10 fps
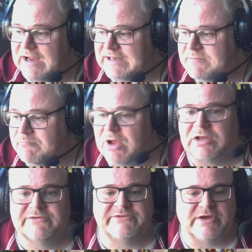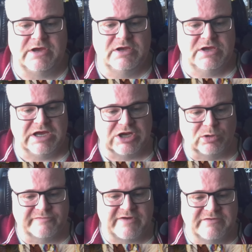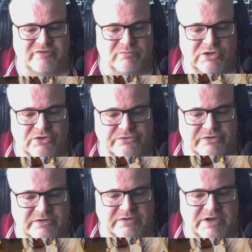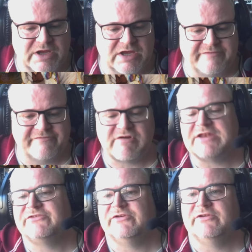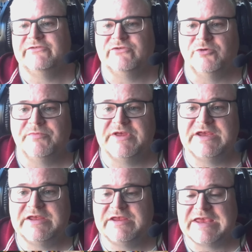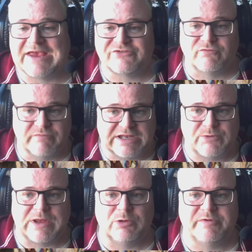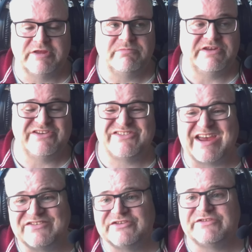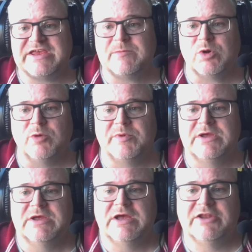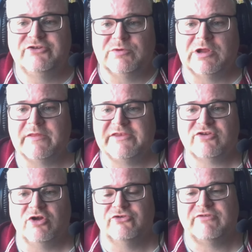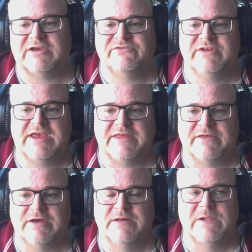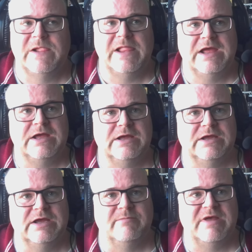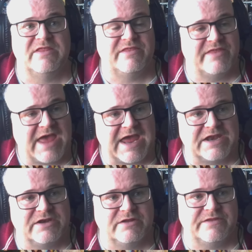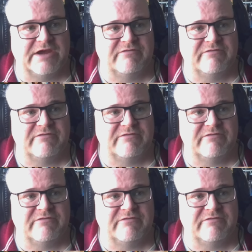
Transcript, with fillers: while in Malta, an old friend from London, uh, Fred, turns up. He, he gets on really well with him. They decide to team up and do a lot of these contracts together. Um, and then